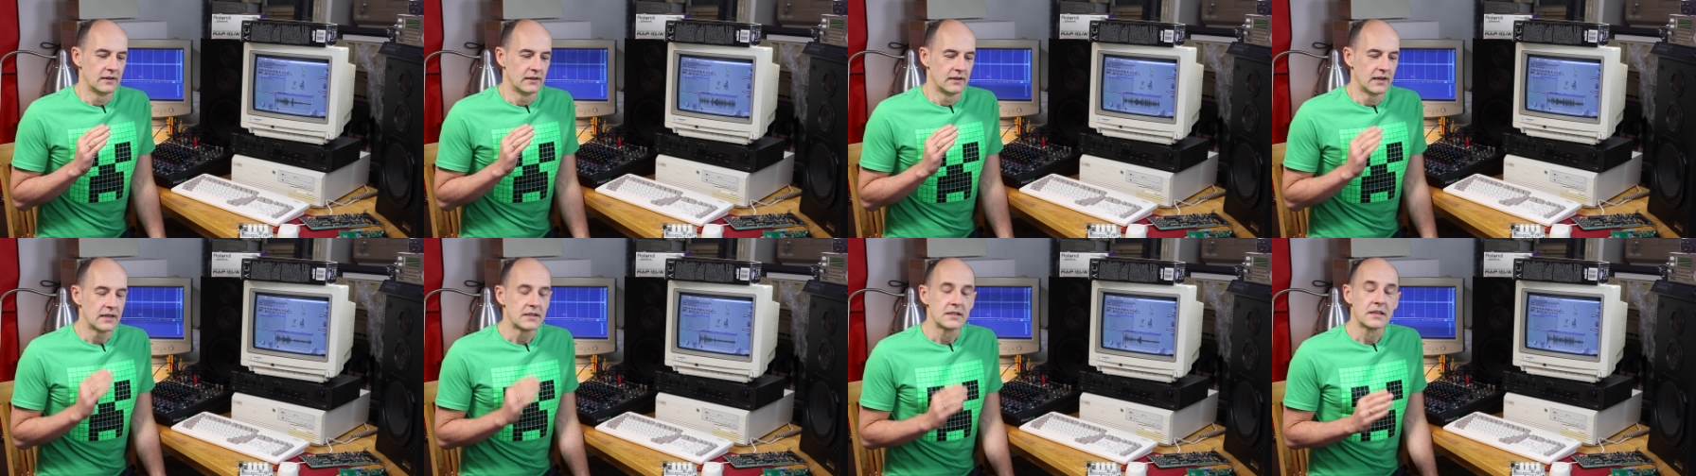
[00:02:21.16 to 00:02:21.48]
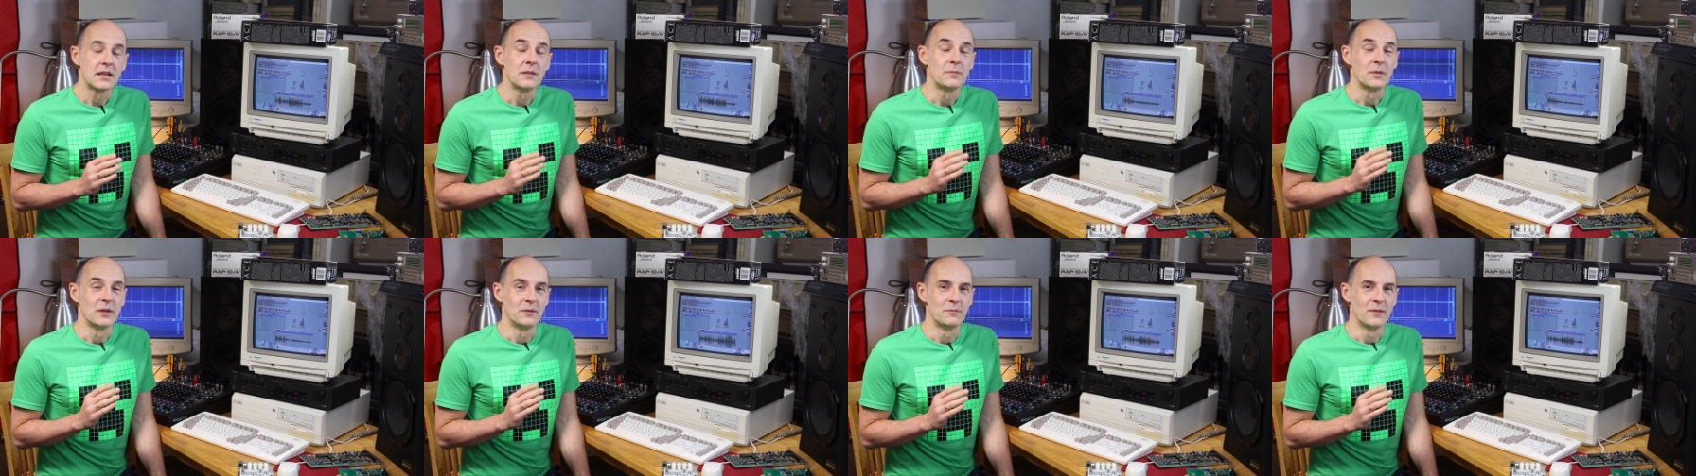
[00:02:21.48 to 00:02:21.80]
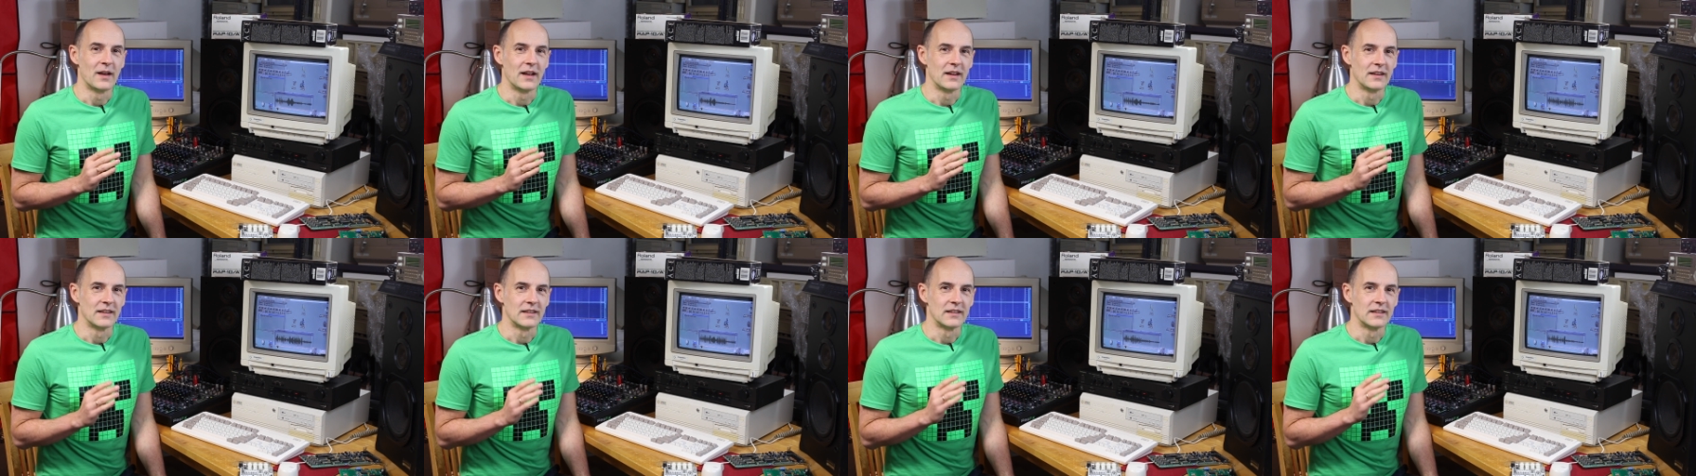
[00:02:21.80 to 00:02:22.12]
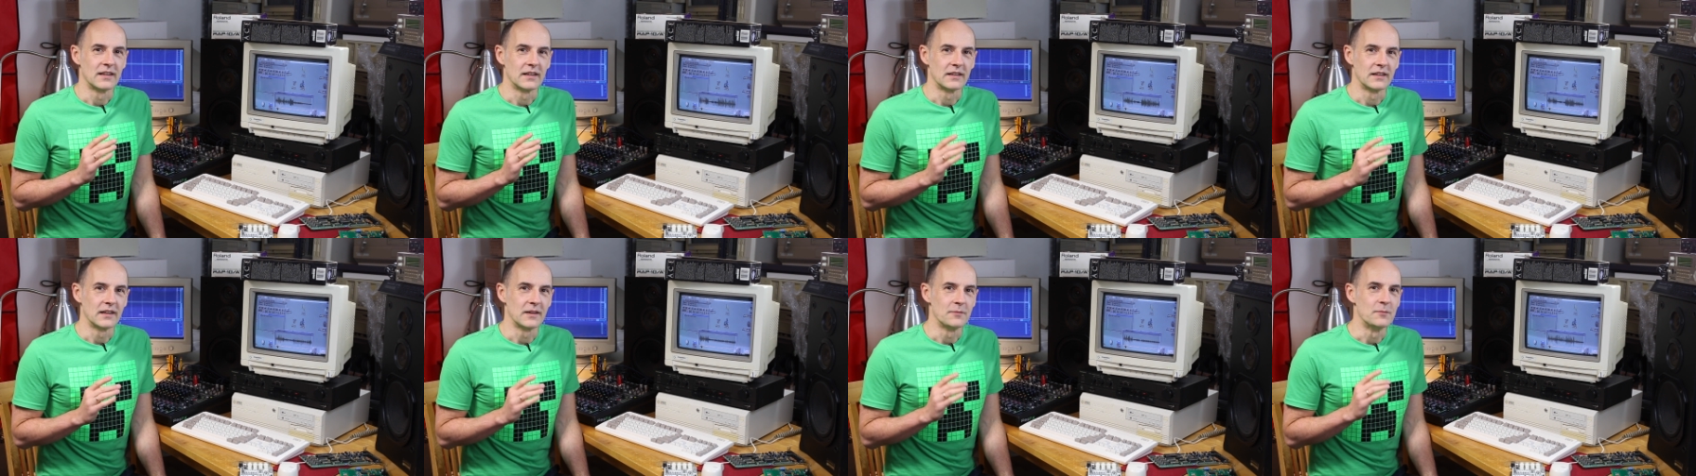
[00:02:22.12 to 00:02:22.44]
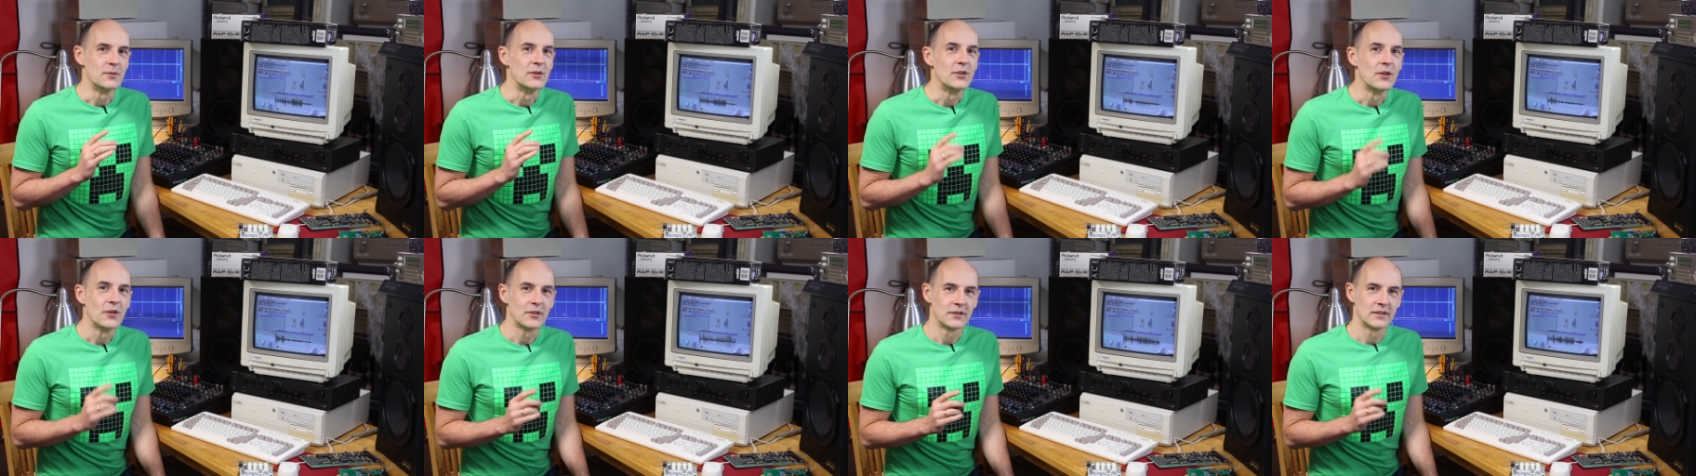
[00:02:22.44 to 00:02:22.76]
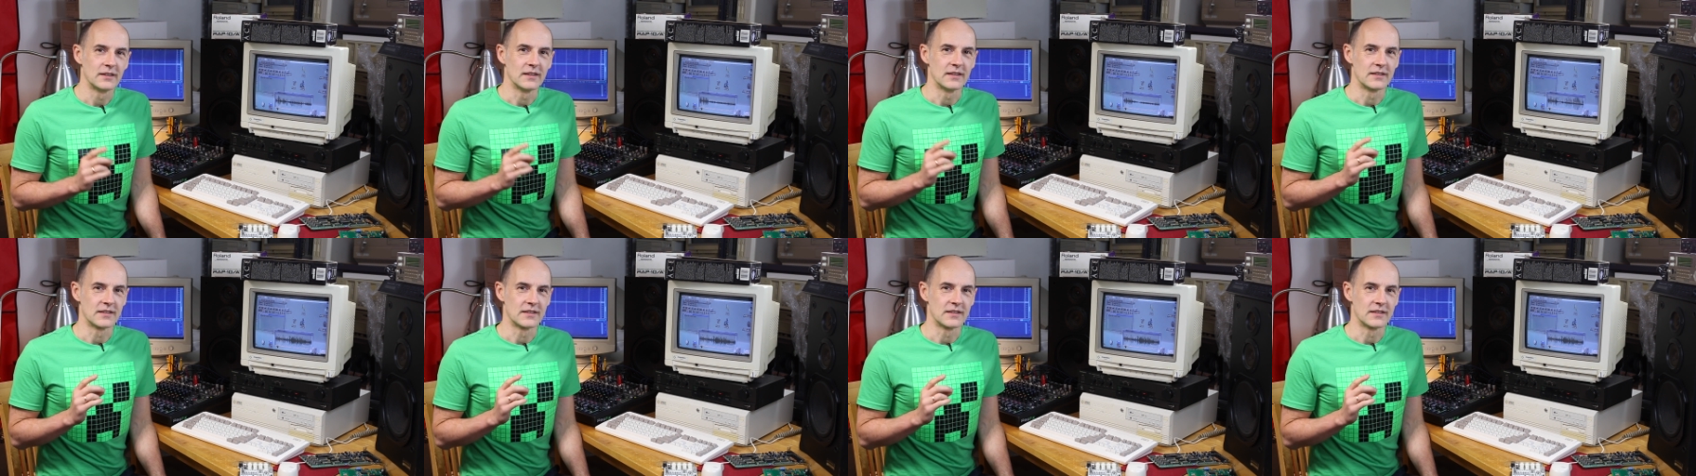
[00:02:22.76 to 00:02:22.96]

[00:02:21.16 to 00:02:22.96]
Let's keep in mind that I'm not